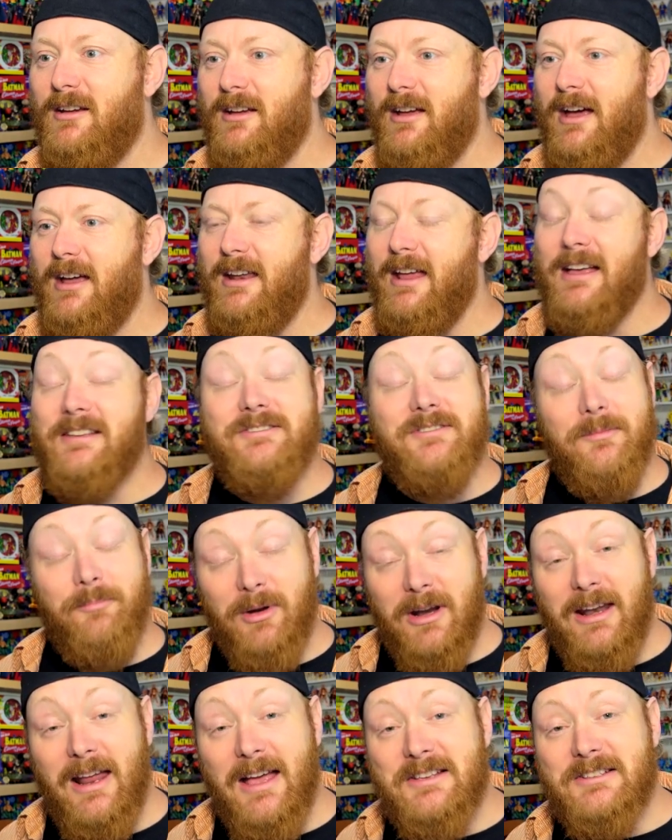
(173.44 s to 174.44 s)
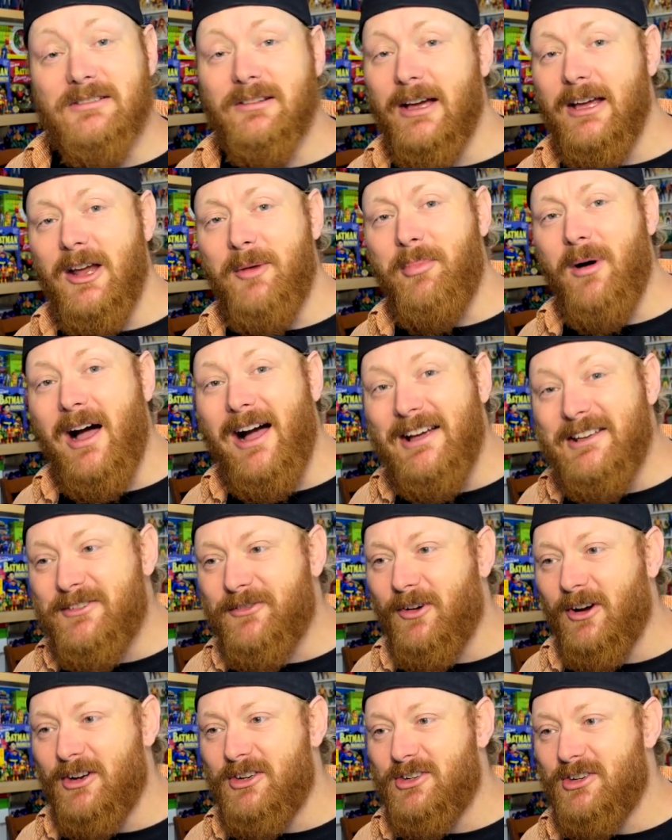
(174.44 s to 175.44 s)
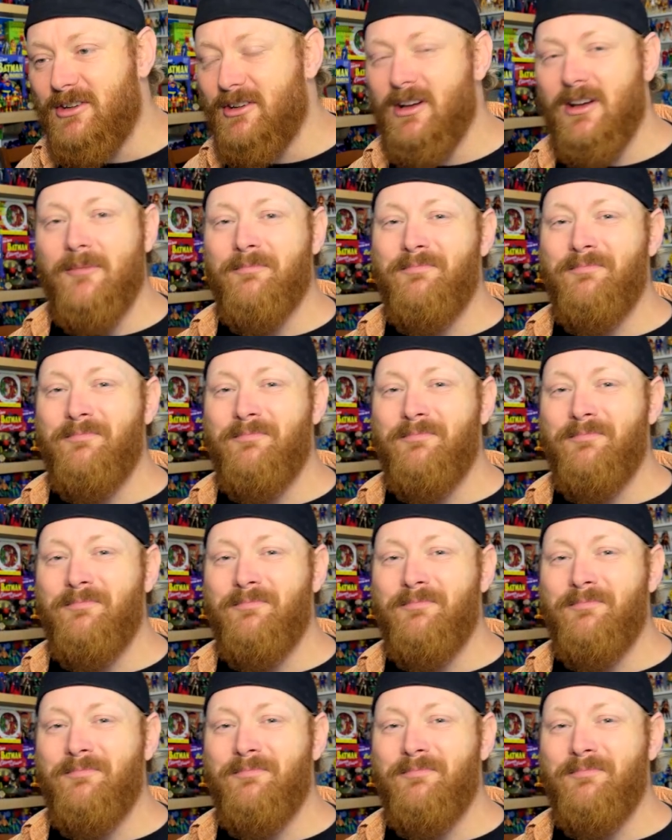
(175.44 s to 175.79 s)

and has but it has light up eyes function.